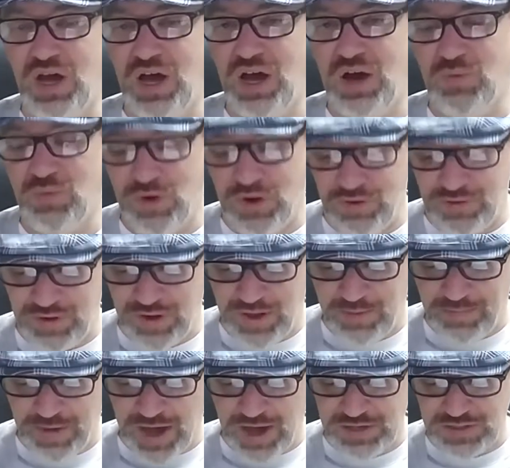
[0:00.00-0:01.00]

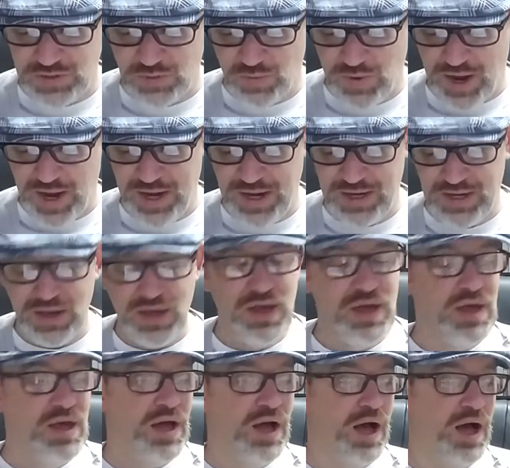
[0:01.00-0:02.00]
wrote Box of Rain.
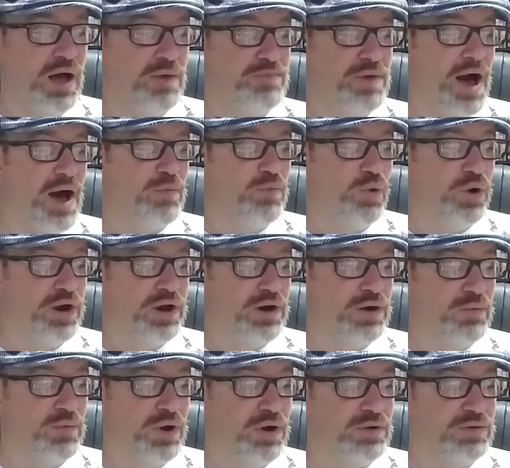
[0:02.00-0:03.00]
Bob
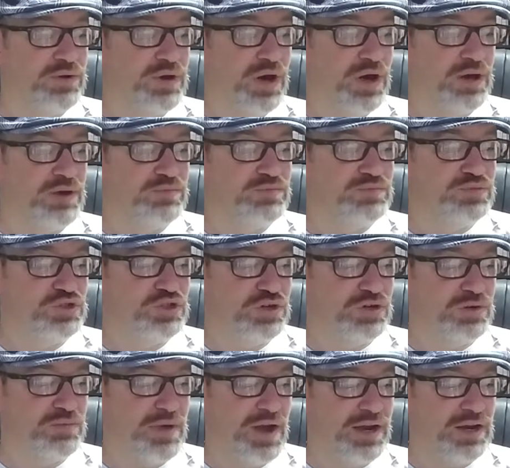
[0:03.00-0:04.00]
Weir wrote
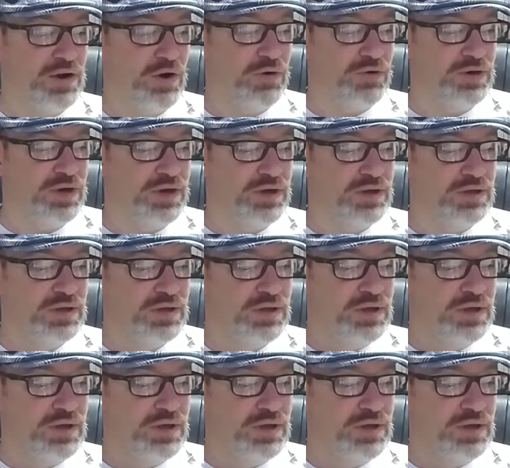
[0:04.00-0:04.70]
Sugar Magnolia.